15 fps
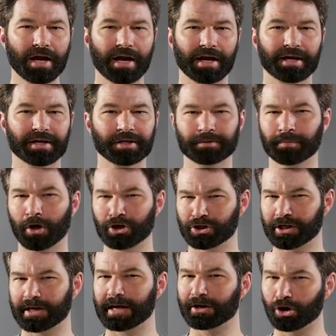as
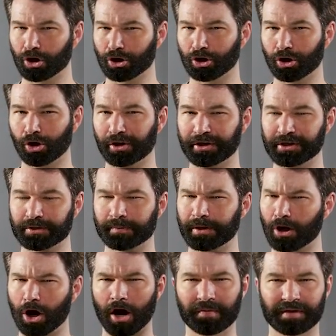punching a girl is
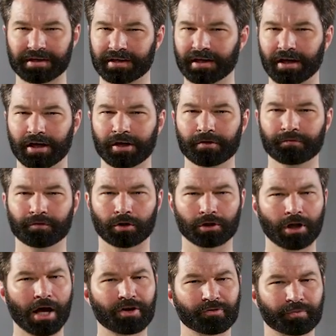beyond the ken for a
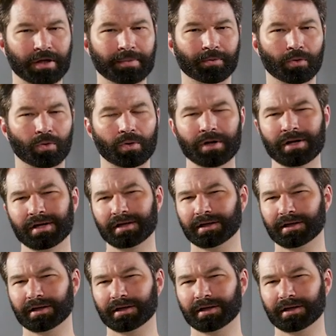lot of people